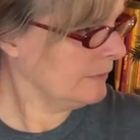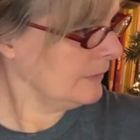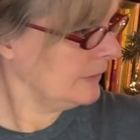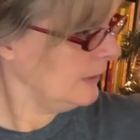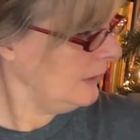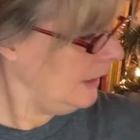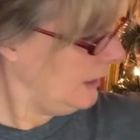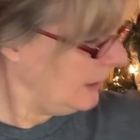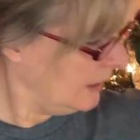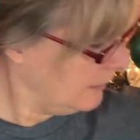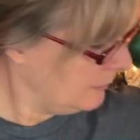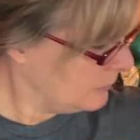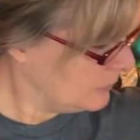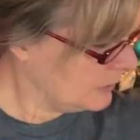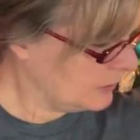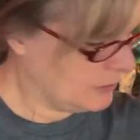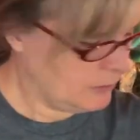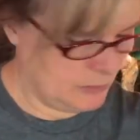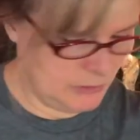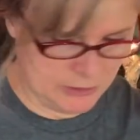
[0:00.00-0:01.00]
Yeah, it's a
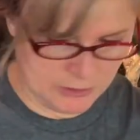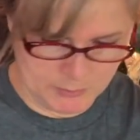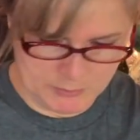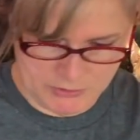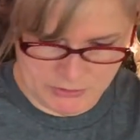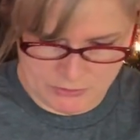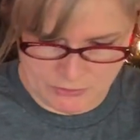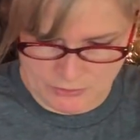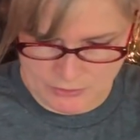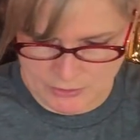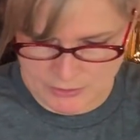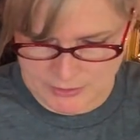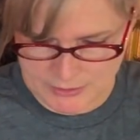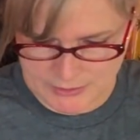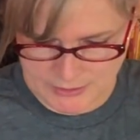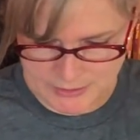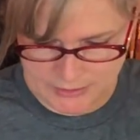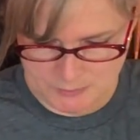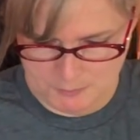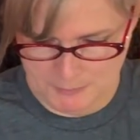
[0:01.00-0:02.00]
Christmas card. It
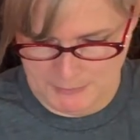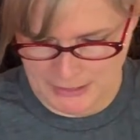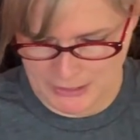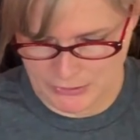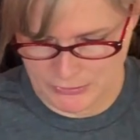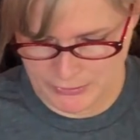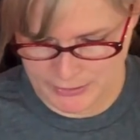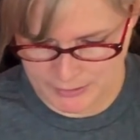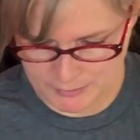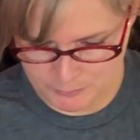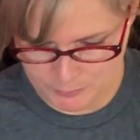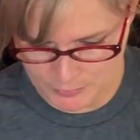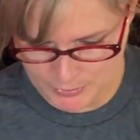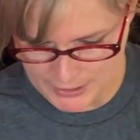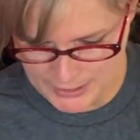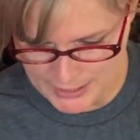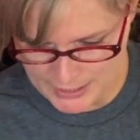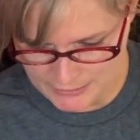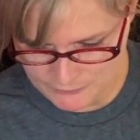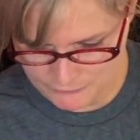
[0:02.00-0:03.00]
says Merry and
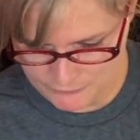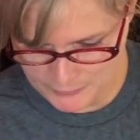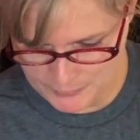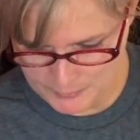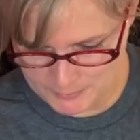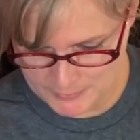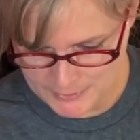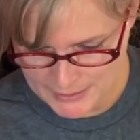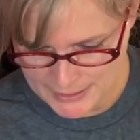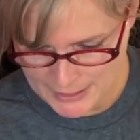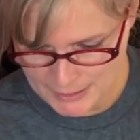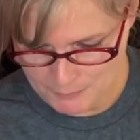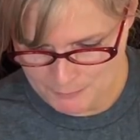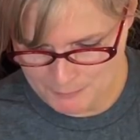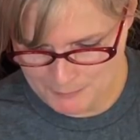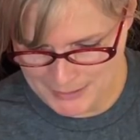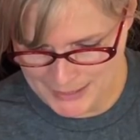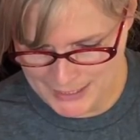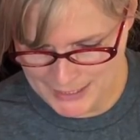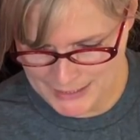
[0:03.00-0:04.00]
Bright from
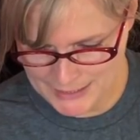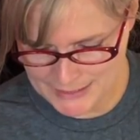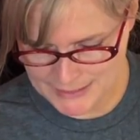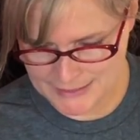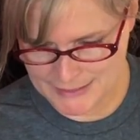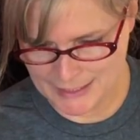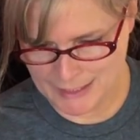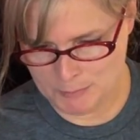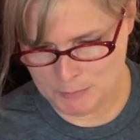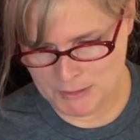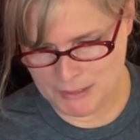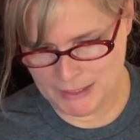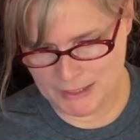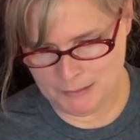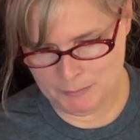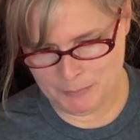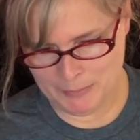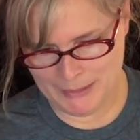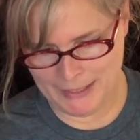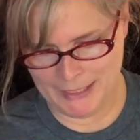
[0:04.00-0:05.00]
Maggie, Sammy,
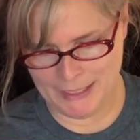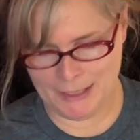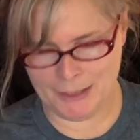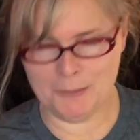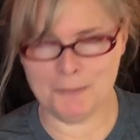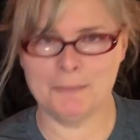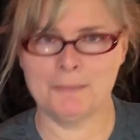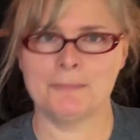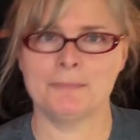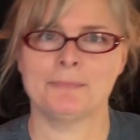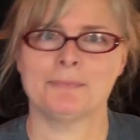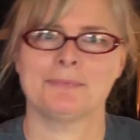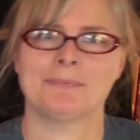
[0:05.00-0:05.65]
and Pam.